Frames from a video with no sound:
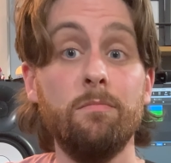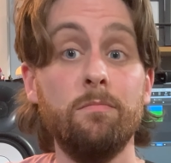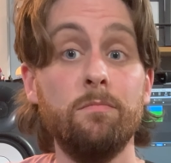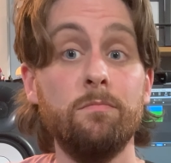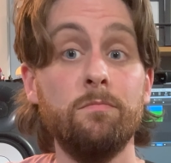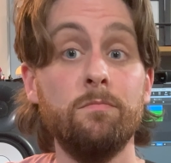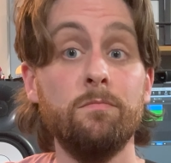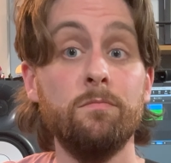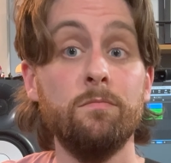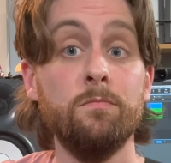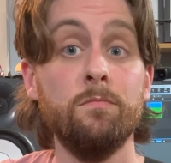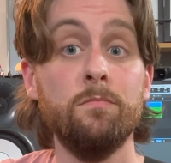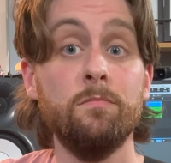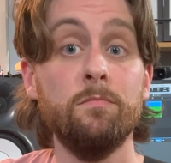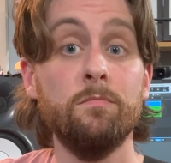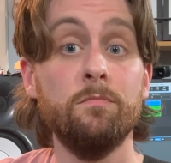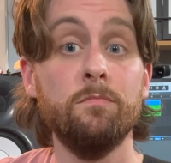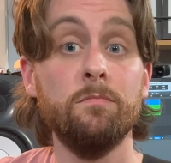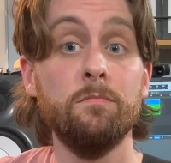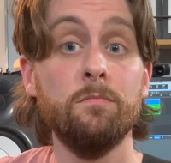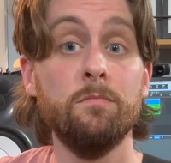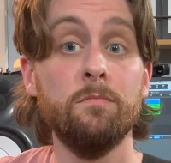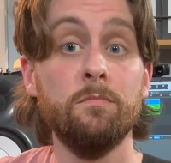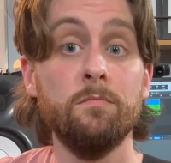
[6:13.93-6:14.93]

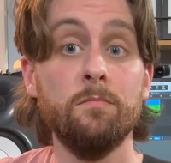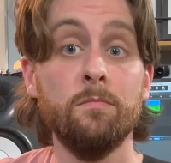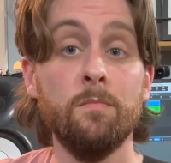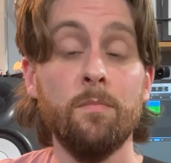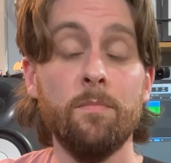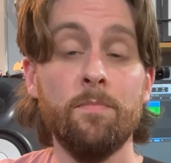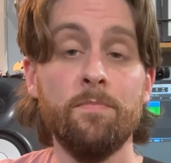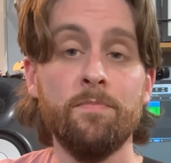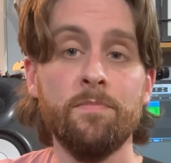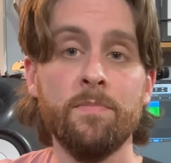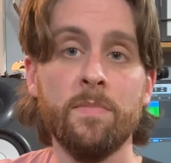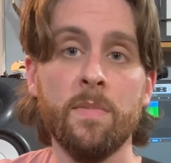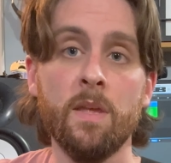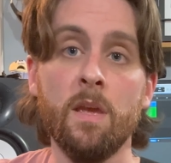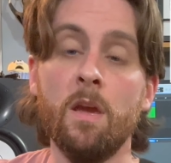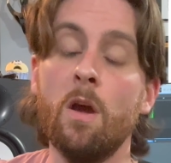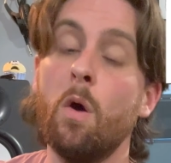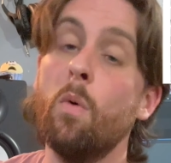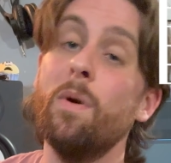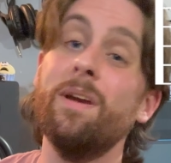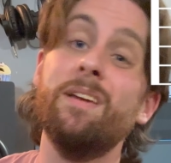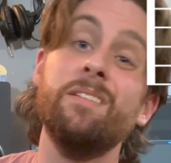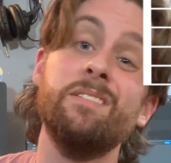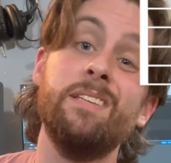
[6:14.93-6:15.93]
Or
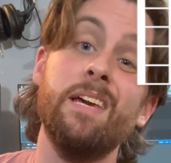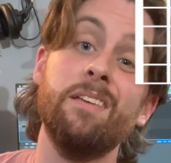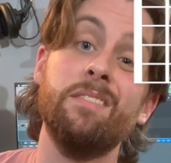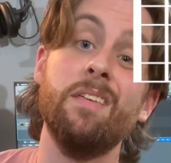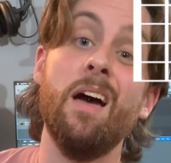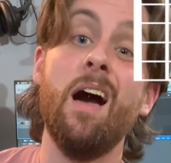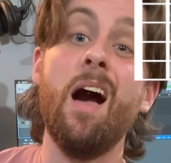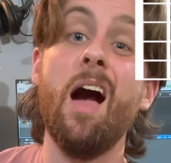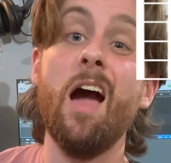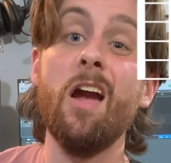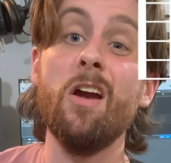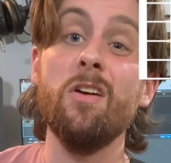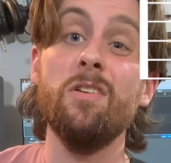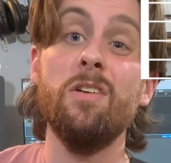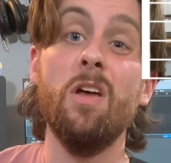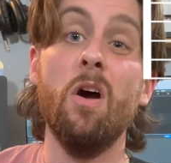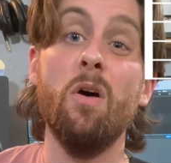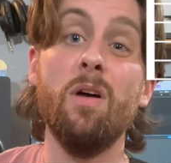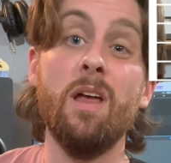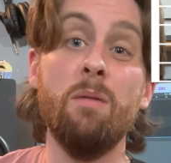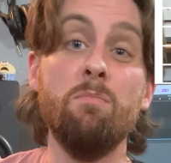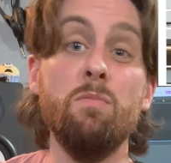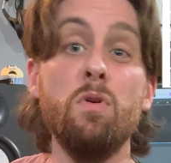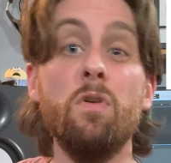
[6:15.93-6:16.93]
we can take the higher
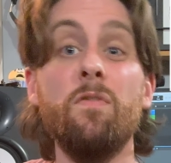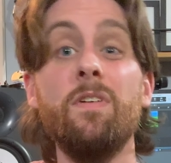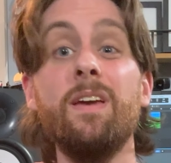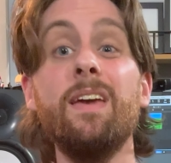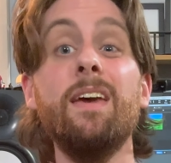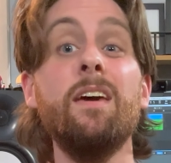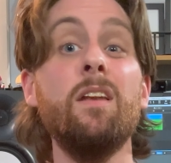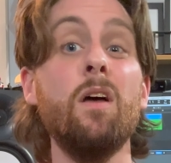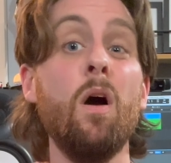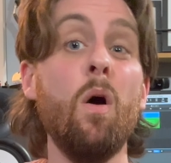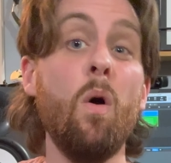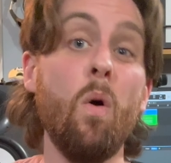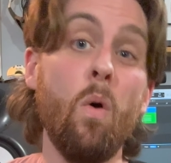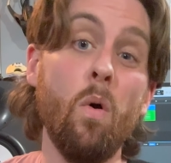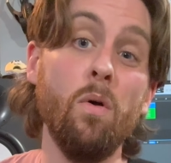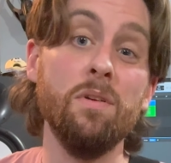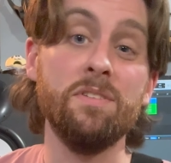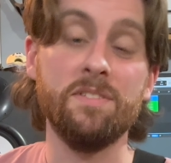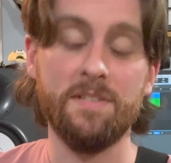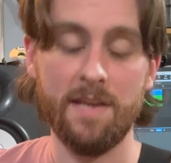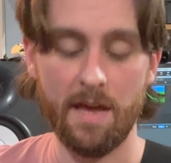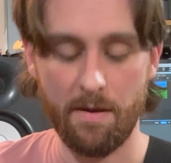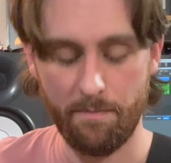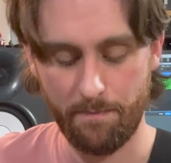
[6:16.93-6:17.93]
note and move it a whole
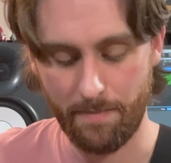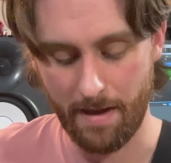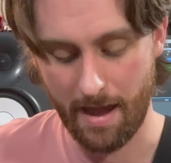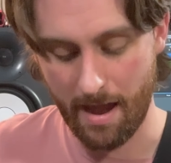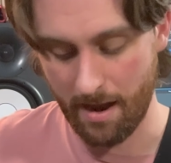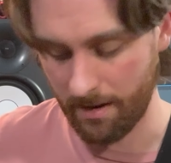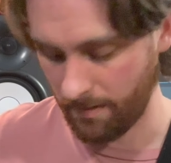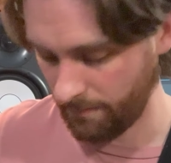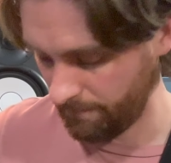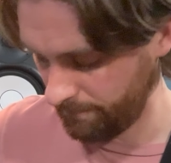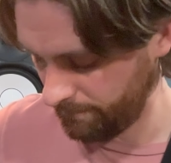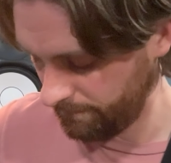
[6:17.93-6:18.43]
step back.